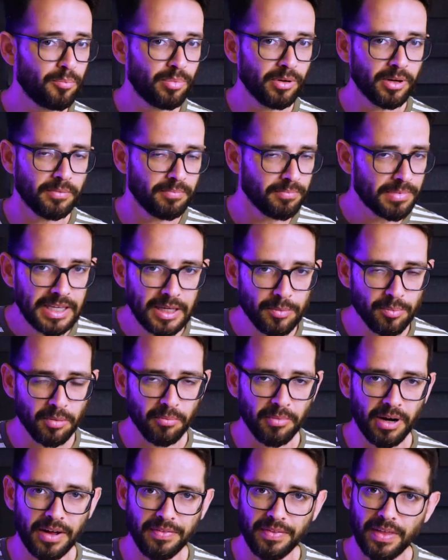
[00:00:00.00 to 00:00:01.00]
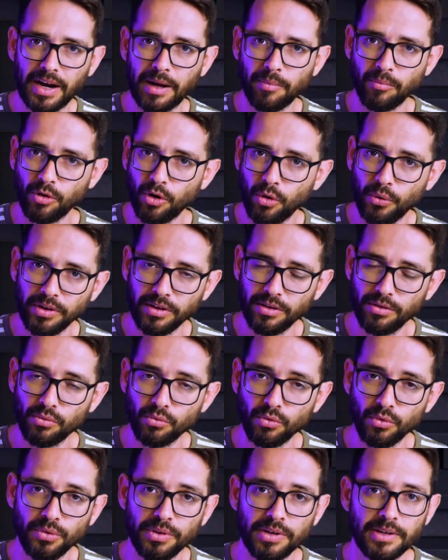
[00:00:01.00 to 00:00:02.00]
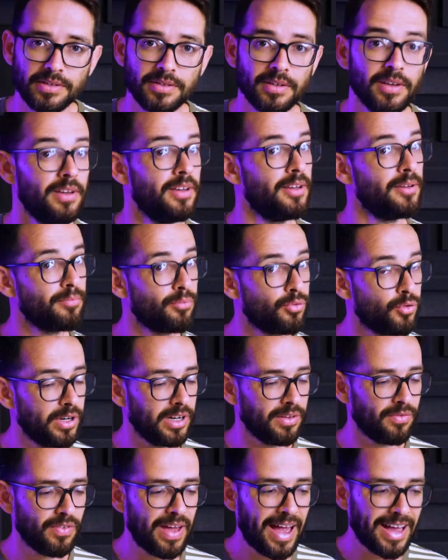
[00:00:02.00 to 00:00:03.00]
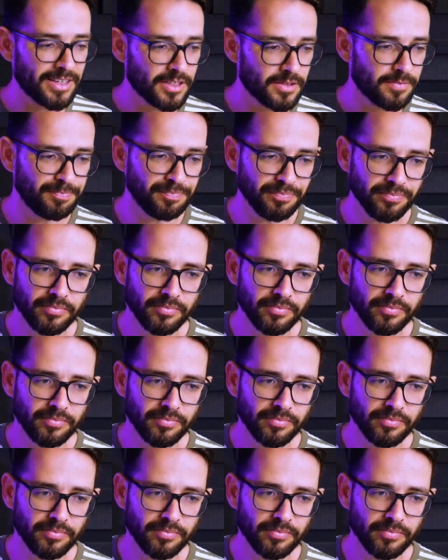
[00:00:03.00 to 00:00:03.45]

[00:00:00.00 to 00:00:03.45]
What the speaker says: But keep in mind that I'm going through this pretty fast.